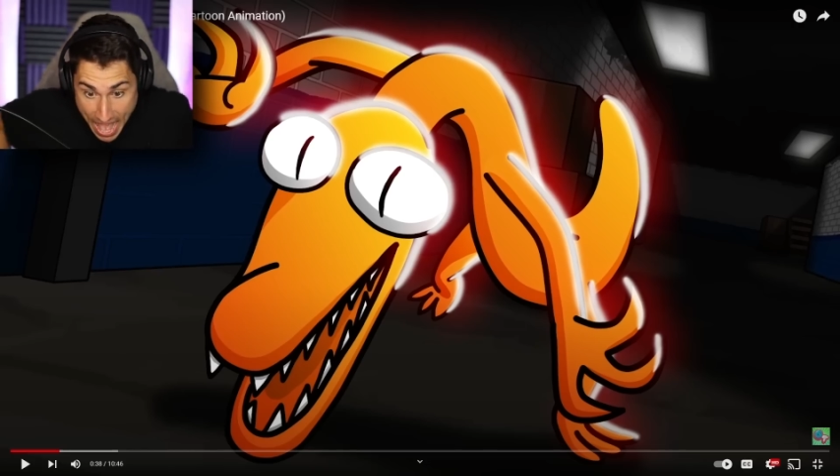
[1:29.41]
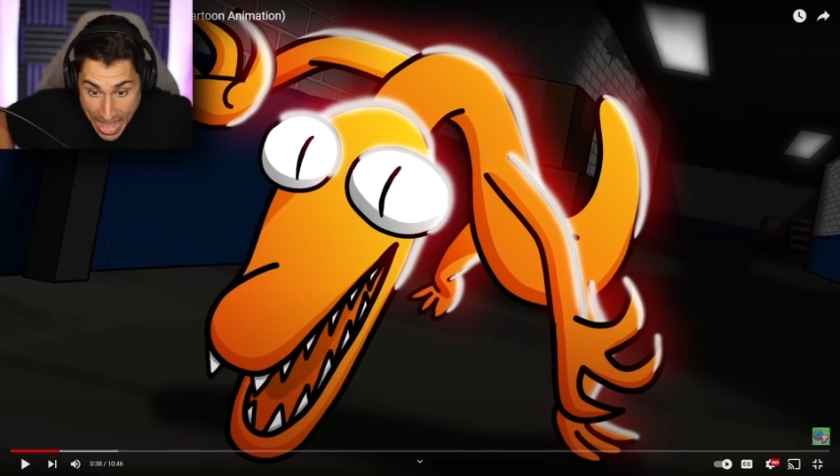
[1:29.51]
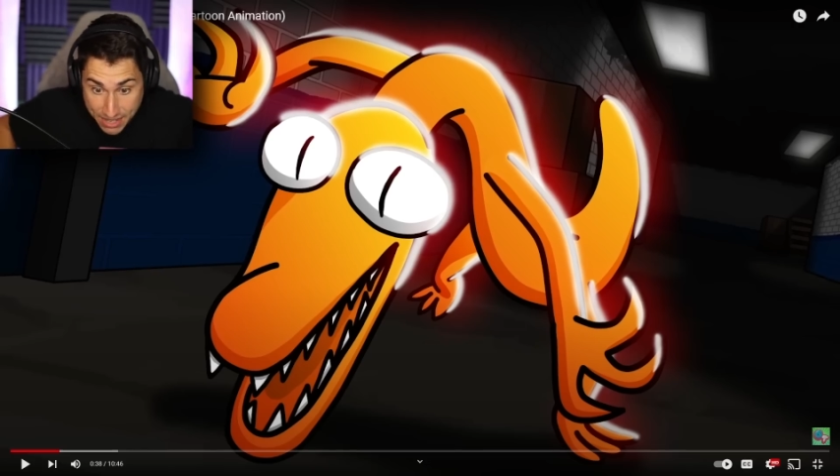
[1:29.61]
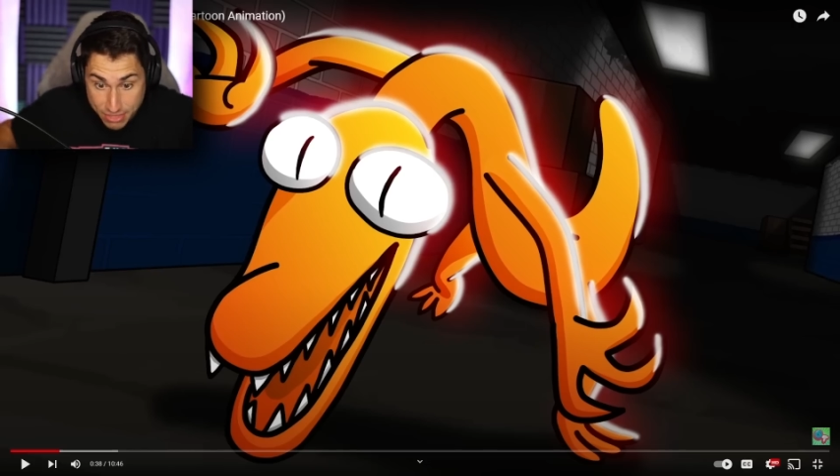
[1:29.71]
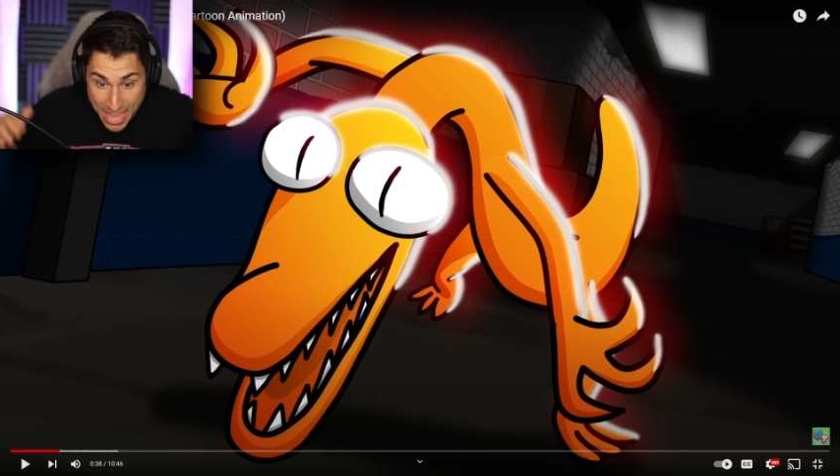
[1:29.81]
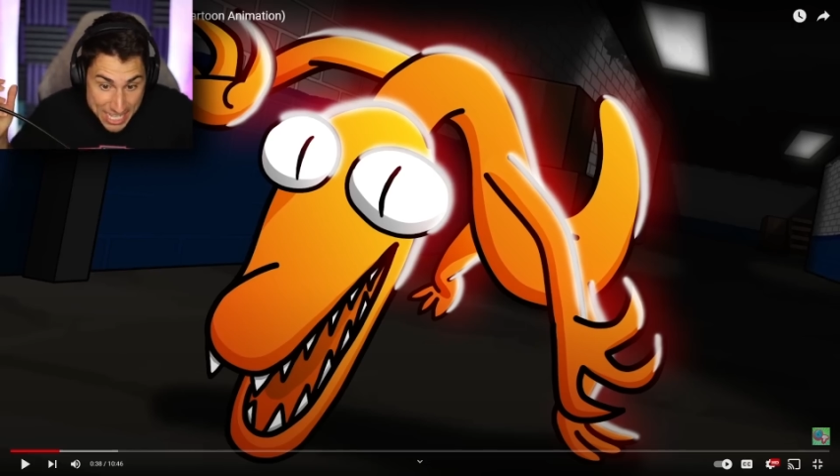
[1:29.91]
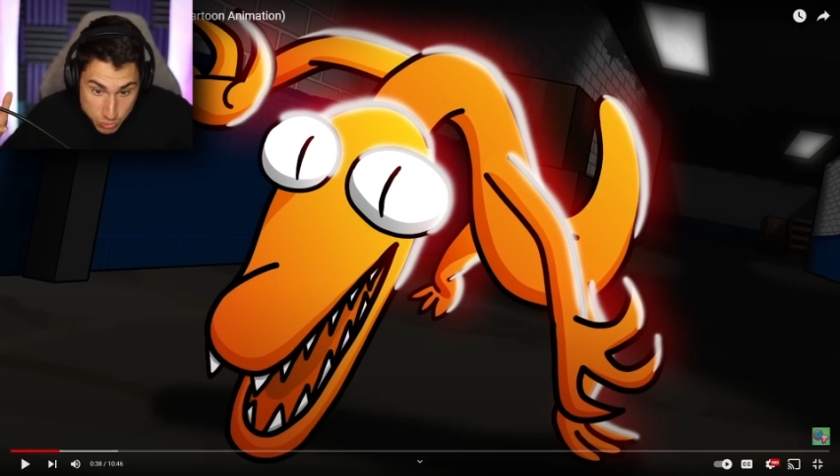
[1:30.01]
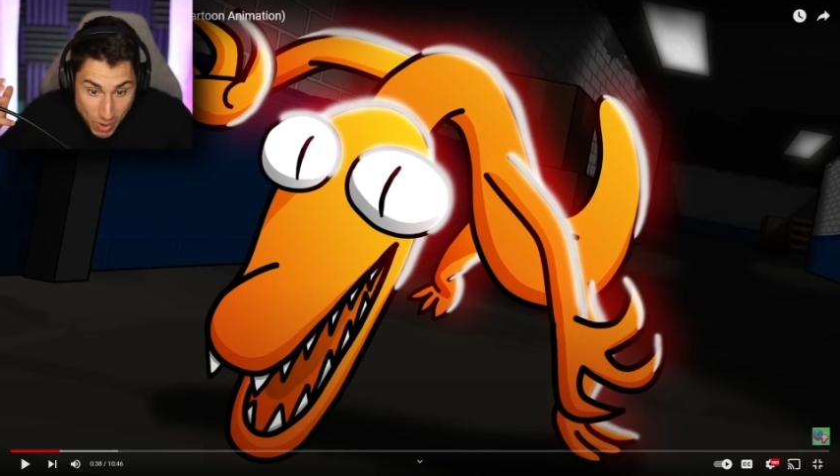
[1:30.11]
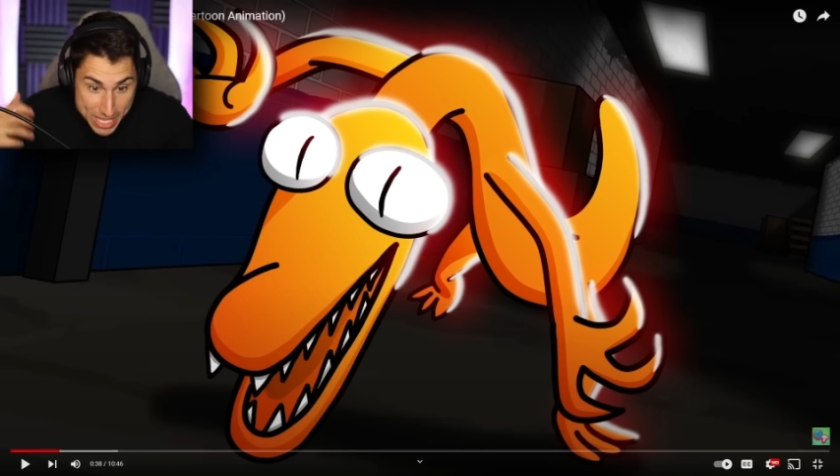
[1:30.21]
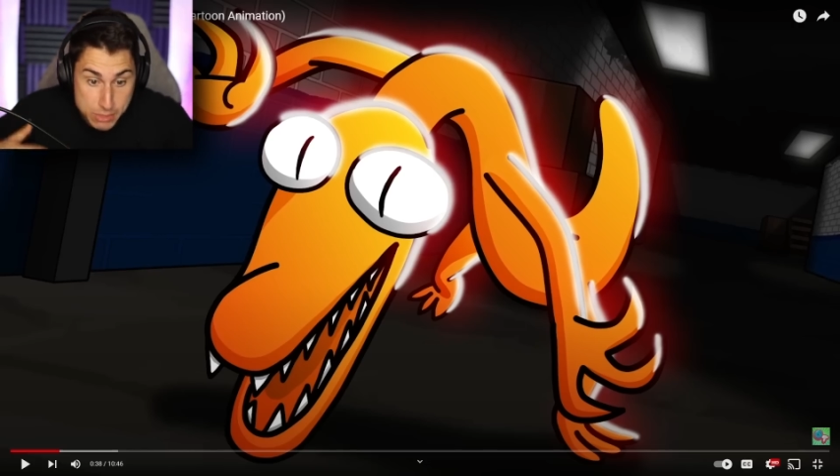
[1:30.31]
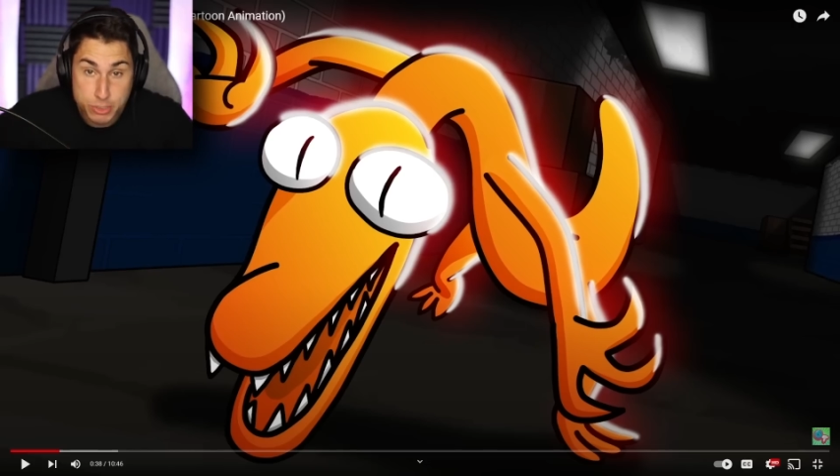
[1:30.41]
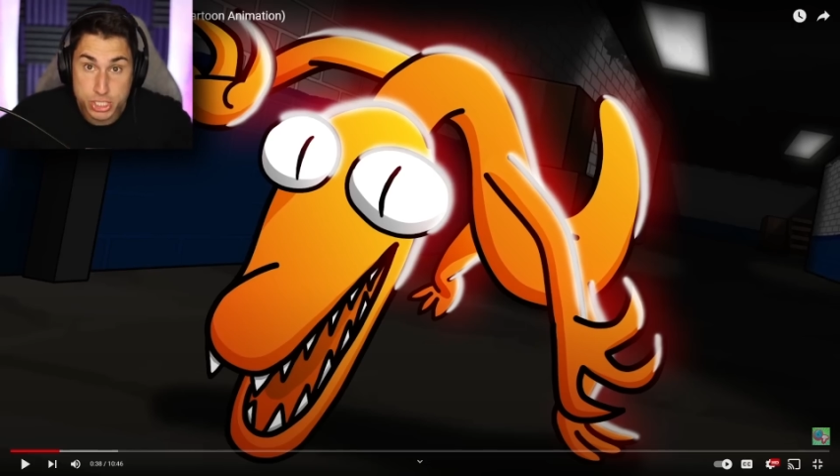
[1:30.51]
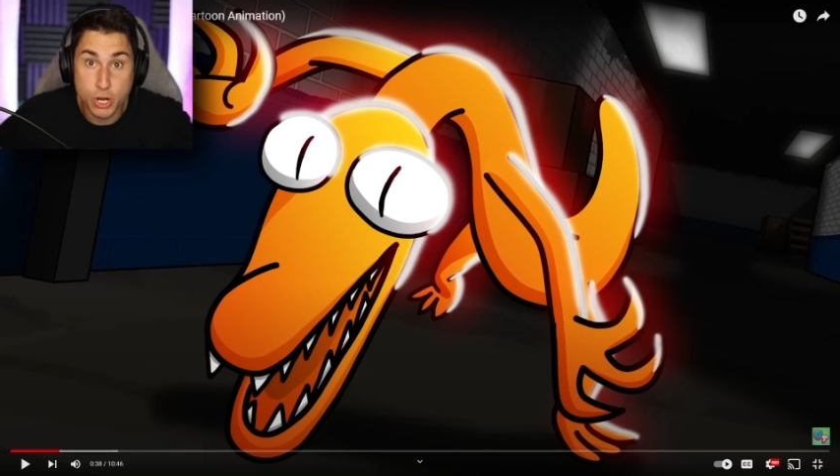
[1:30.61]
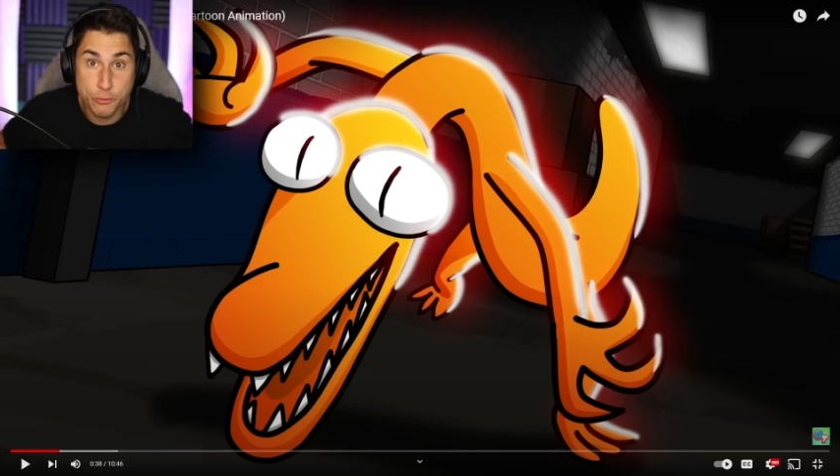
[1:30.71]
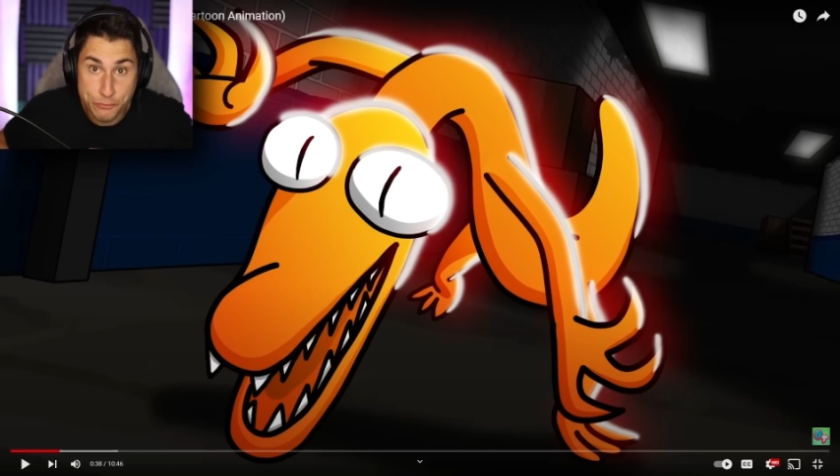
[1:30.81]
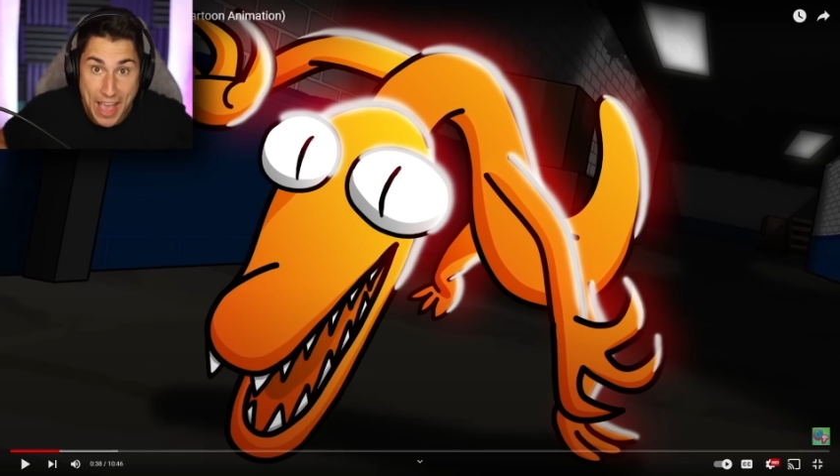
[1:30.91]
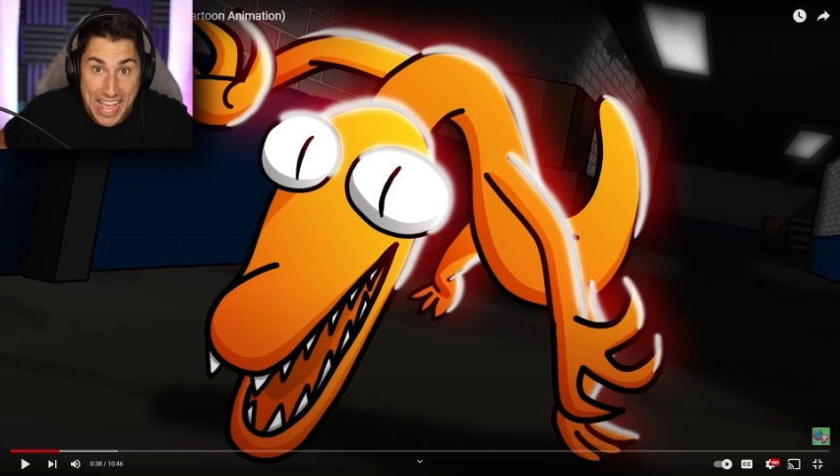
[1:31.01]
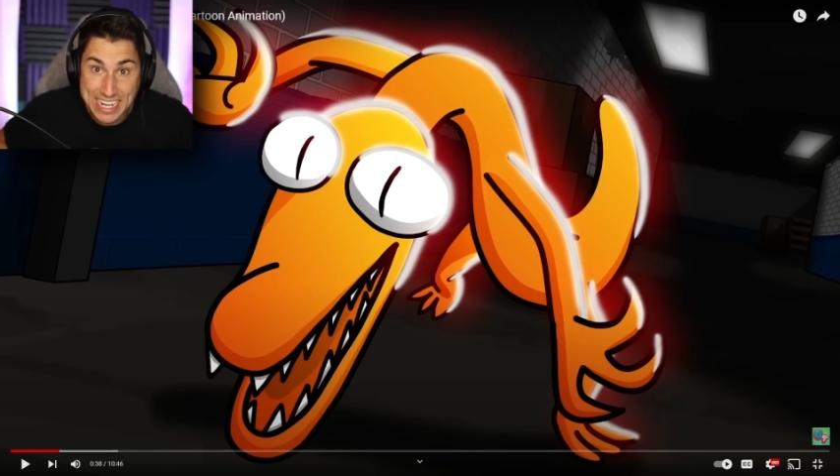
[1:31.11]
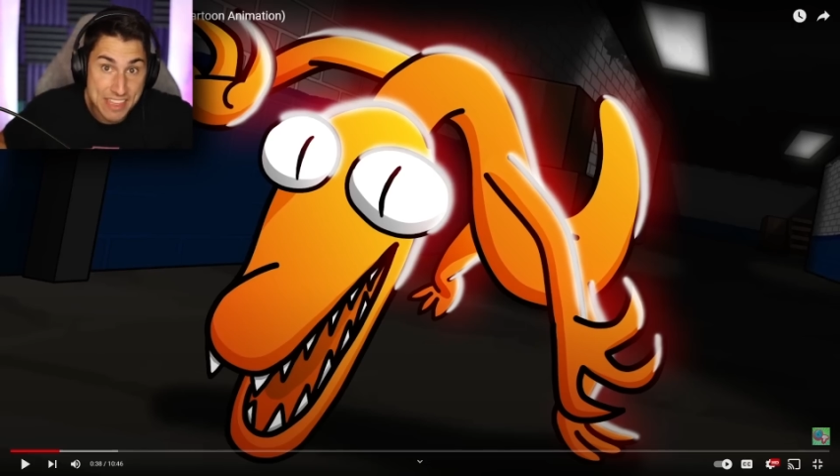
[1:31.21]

and that's why he was so fat